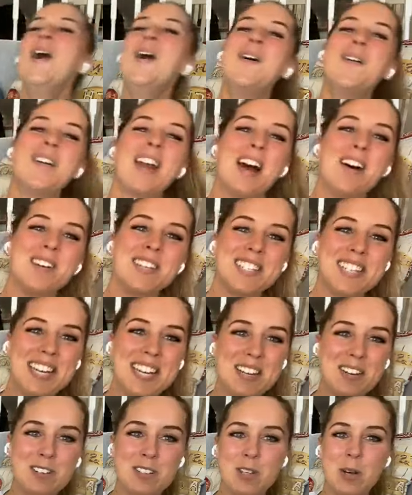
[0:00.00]
when I was 8
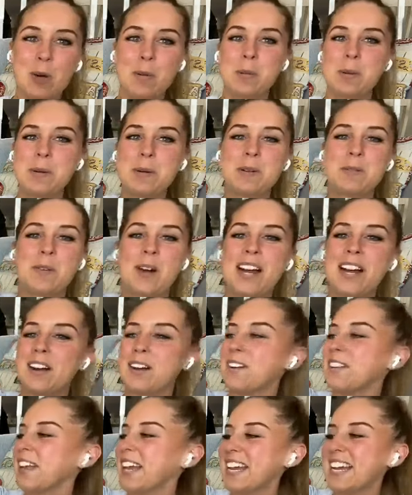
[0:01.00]
years old, we would write
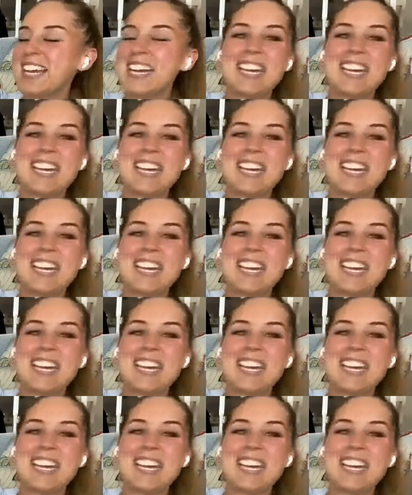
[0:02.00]
our like